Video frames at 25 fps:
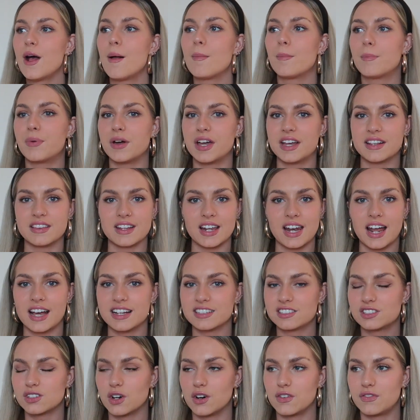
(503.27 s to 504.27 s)
But in the
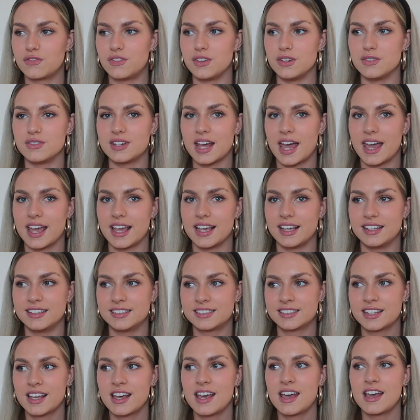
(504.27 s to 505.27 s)
last sort of few
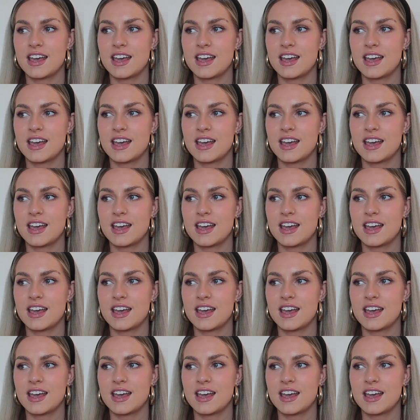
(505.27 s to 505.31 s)
days,